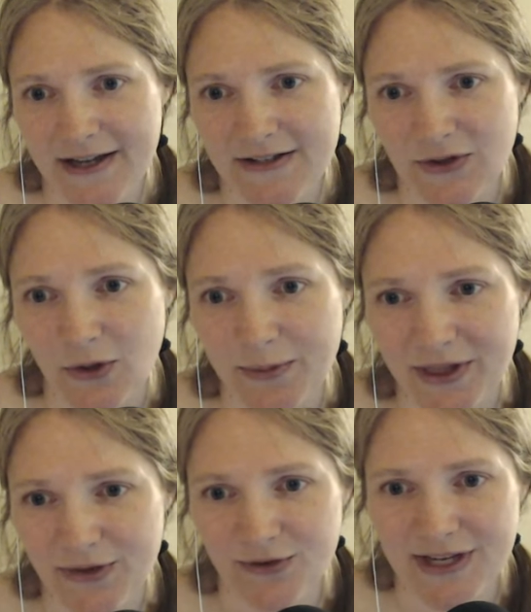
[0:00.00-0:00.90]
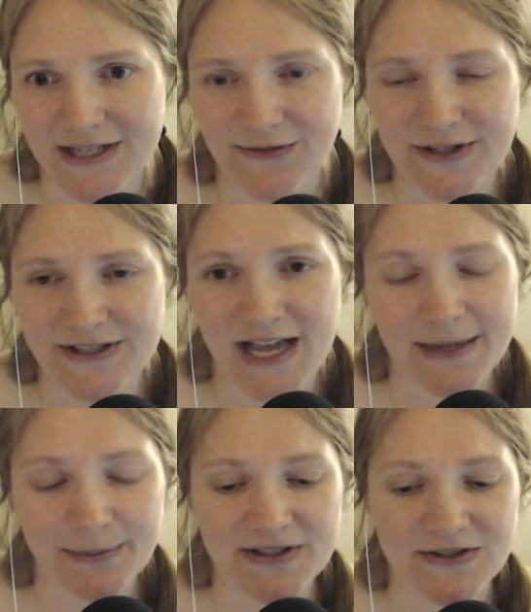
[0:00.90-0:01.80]
So there'll be 3 different
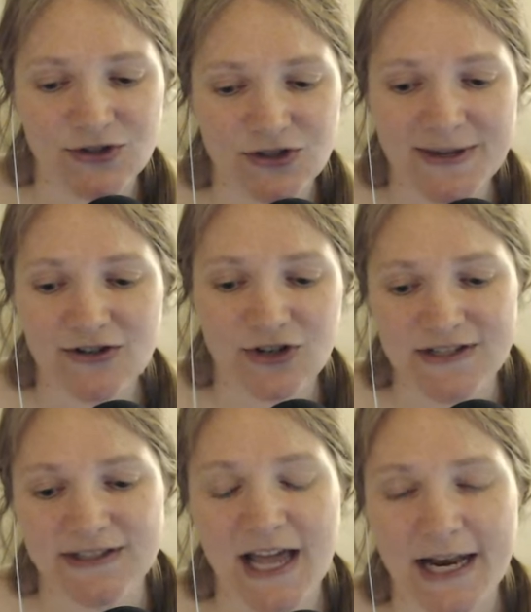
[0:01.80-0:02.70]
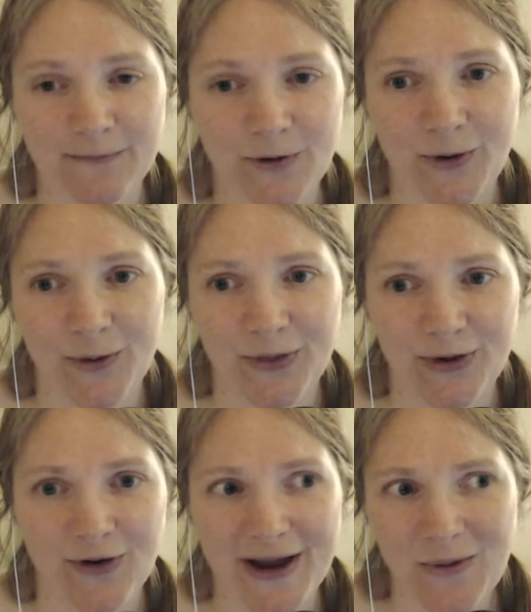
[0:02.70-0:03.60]
sign-up lists. So just make sure you sign up for
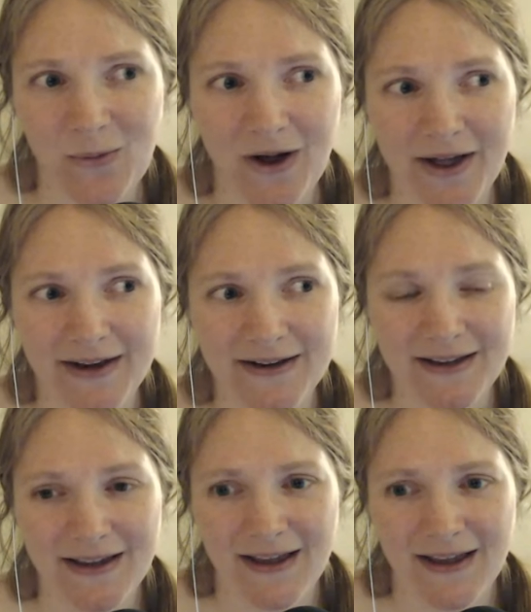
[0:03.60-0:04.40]
the right one.